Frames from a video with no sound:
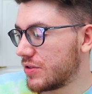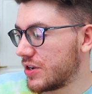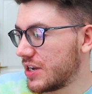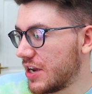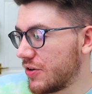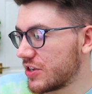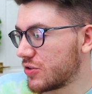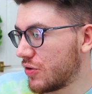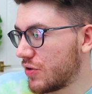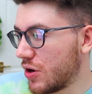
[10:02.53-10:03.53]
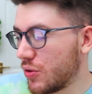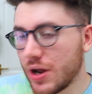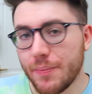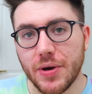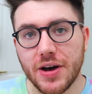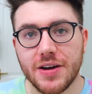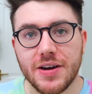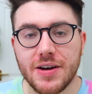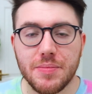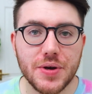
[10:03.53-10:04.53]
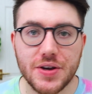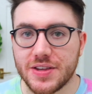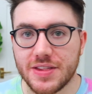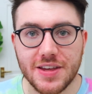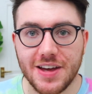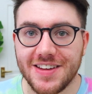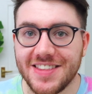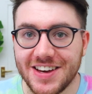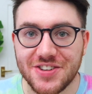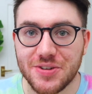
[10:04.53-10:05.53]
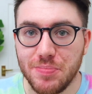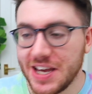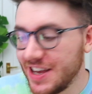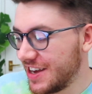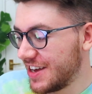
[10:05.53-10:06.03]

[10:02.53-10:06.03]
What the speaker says: the nearest sort of whole number, because that's just me.